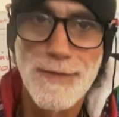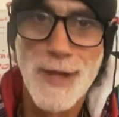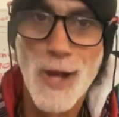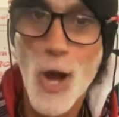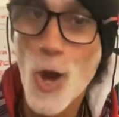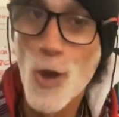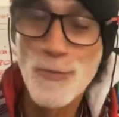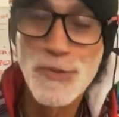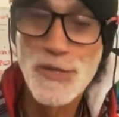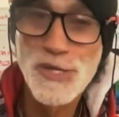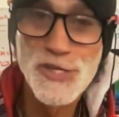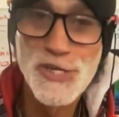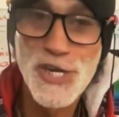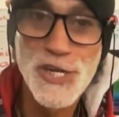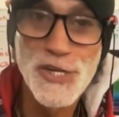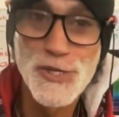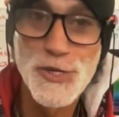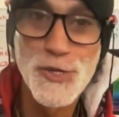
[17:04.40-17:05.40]
open
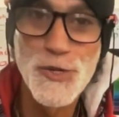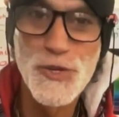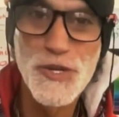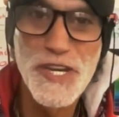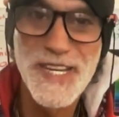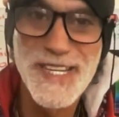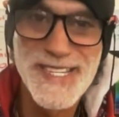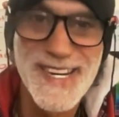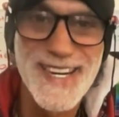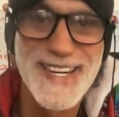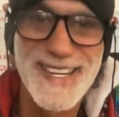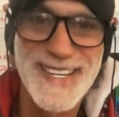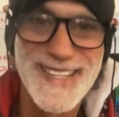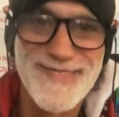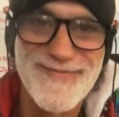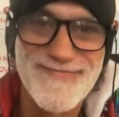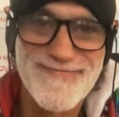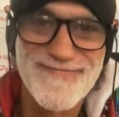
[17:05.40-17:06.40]
G, tune your
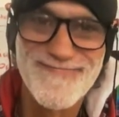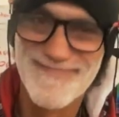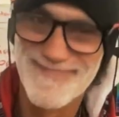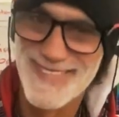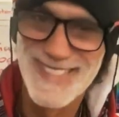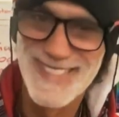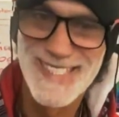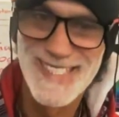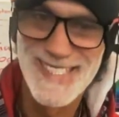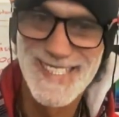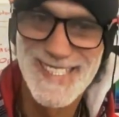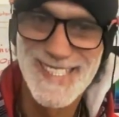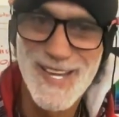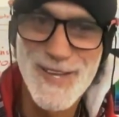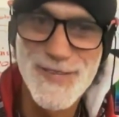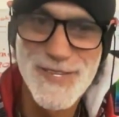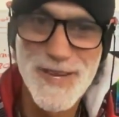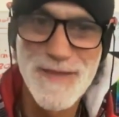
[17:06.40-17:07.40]
guitar, it's
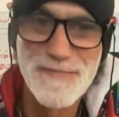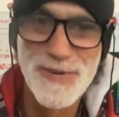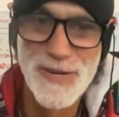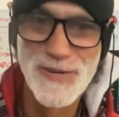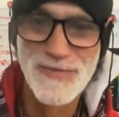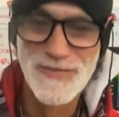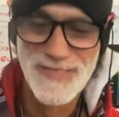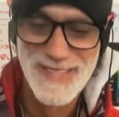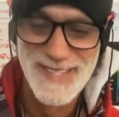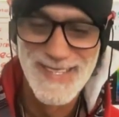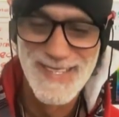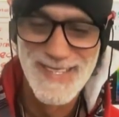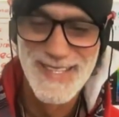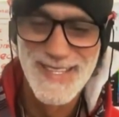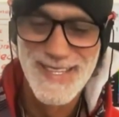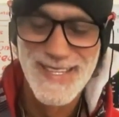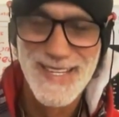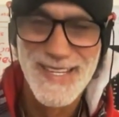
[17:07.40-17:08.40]
that simple.
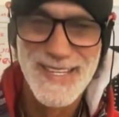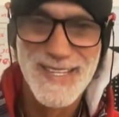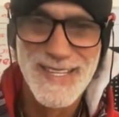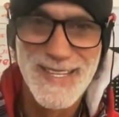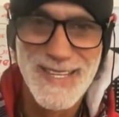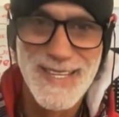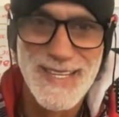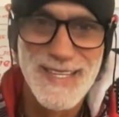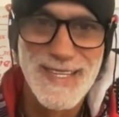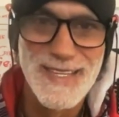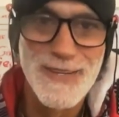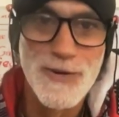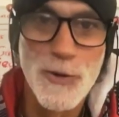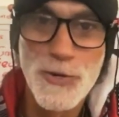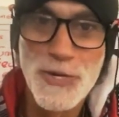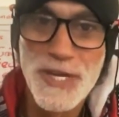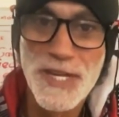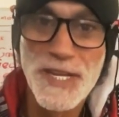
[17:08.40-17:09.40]

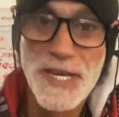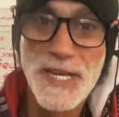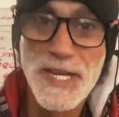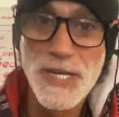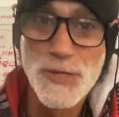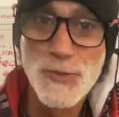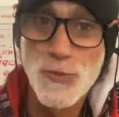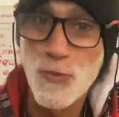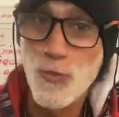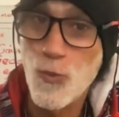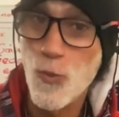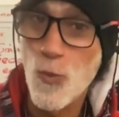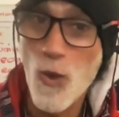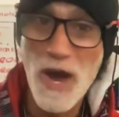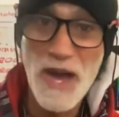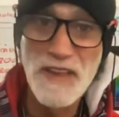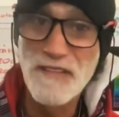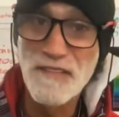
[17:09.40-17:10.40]
All you need is
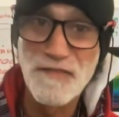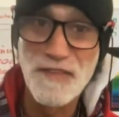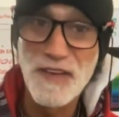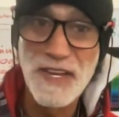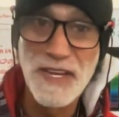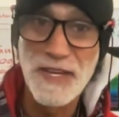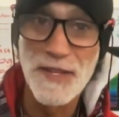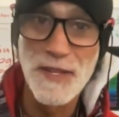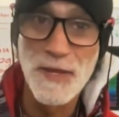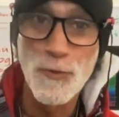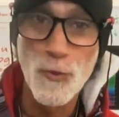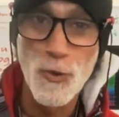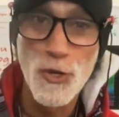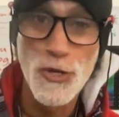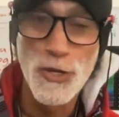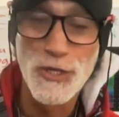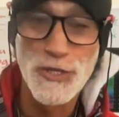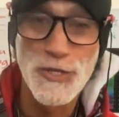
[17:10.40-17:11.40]
one finger that
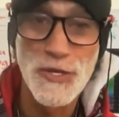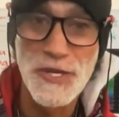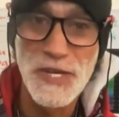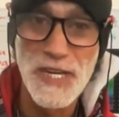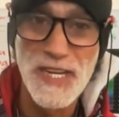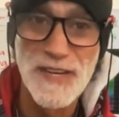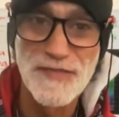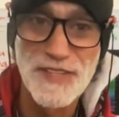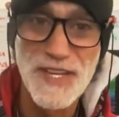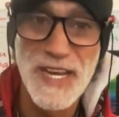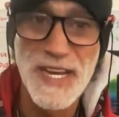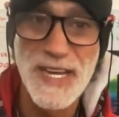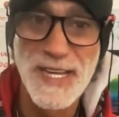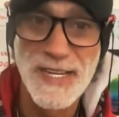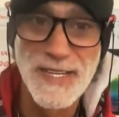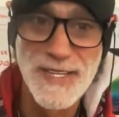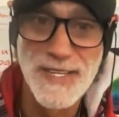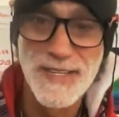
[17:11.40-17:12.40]
works on your left
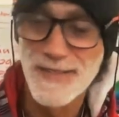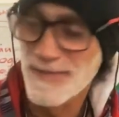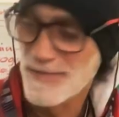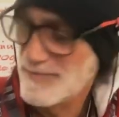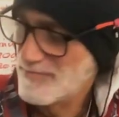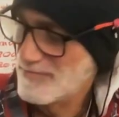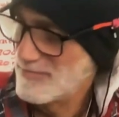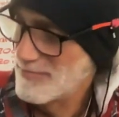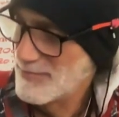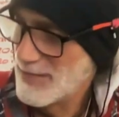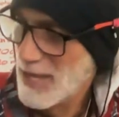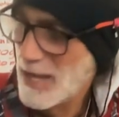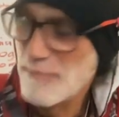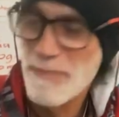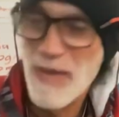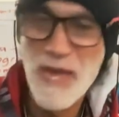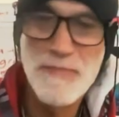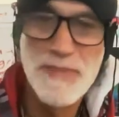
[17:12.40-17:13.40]
hand
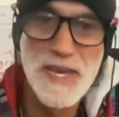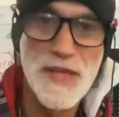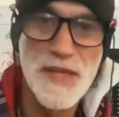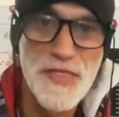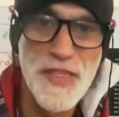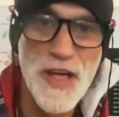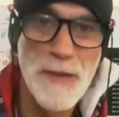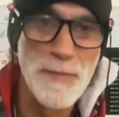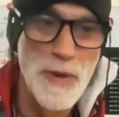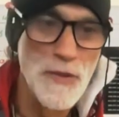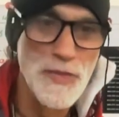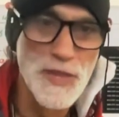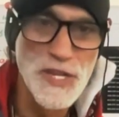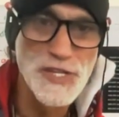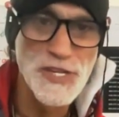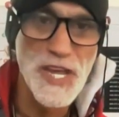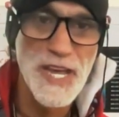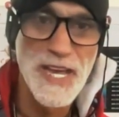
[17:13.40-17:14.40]
and maybe a thumb on
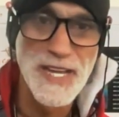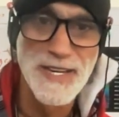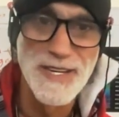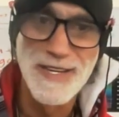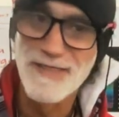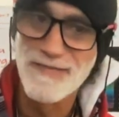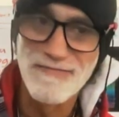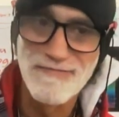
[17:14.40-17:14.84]
this hand.